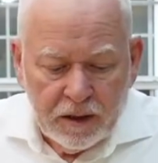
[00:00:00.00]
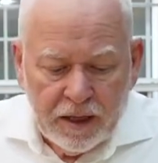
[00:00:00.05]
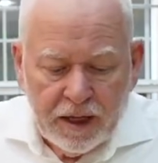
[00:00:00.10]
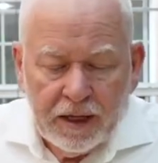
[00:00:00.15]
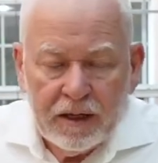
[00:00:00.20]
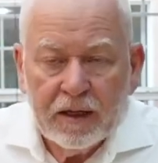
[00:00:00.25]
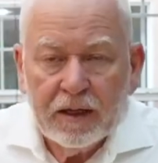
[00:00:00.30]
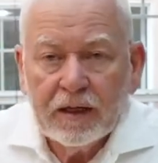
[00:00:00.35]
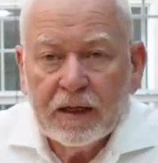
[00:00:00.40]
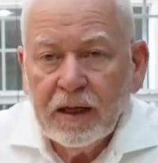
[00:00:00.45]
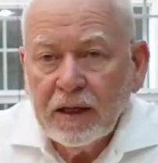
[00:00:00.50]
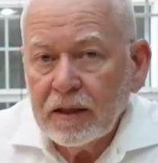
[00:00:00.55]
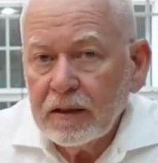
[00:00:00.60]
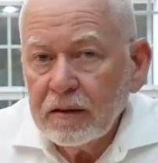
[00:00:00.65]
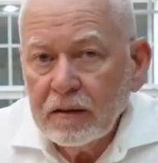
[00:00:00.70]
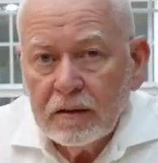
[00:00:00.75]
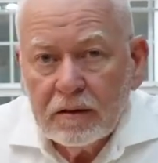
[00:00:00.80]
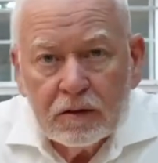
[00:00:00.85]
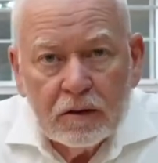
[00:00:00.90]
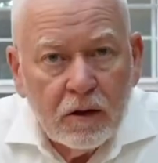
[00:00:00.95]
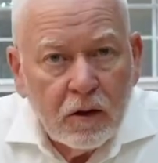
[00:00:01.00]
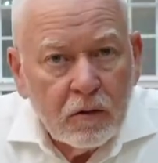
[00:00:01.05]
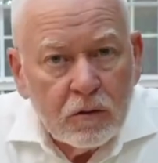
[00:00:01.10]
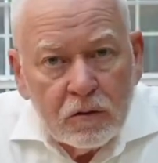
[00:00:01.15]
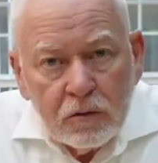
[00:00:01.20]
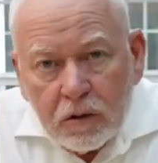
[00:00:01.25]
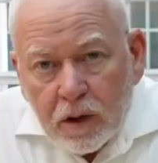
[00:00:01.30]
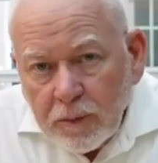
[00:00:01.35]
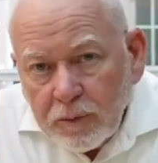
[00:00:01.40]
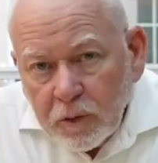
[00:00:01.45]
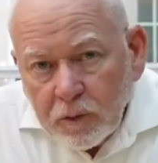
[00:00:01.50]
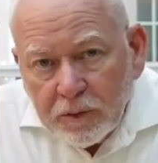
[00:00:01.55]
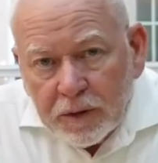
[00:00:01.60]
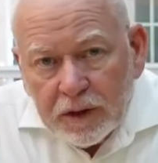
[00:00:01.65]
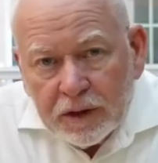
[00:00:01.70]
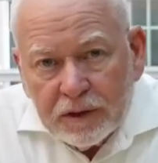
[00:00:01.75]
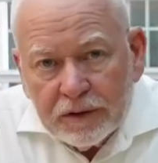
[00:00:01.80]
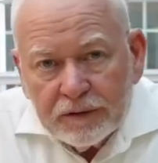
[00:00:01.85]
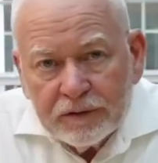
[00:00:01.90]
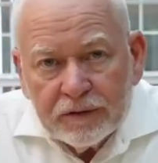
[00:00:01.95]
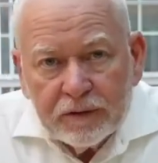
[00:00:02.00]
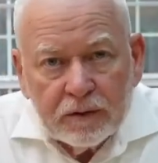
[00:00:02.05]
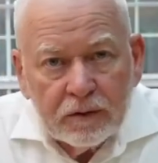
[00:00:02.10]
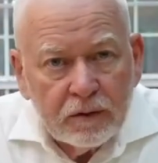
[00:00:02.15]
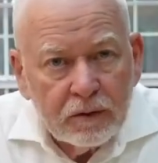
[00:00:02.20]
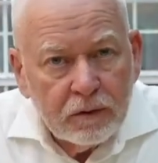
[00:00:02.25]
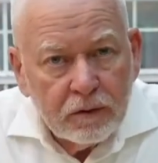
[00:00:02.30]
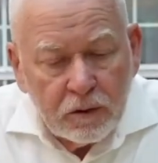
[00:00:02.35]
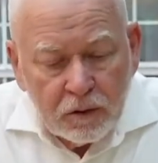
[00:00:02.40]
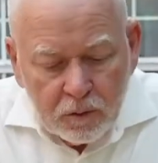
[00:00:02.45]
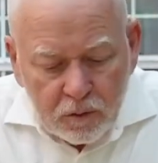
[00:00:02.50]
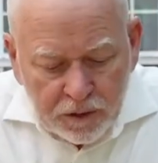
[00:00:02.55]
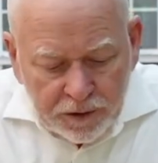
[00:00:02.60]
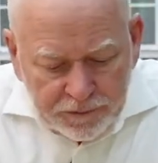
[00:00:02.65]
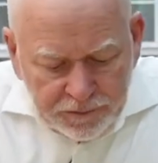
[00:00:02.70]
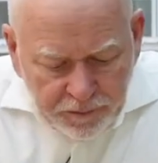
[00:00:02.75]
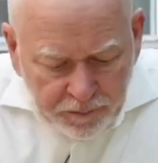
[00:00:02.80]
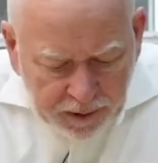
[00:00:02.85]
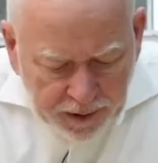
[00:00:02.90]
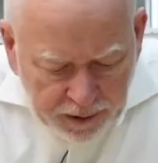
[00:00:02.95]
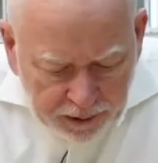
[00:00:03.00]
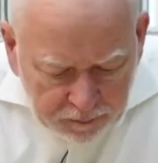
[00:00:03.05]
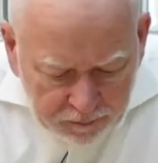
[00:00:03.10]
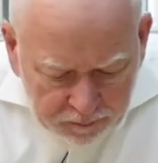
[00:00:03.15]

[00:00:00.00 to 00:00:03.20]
Hey, again, go to a couple of meetings, learn what it's about.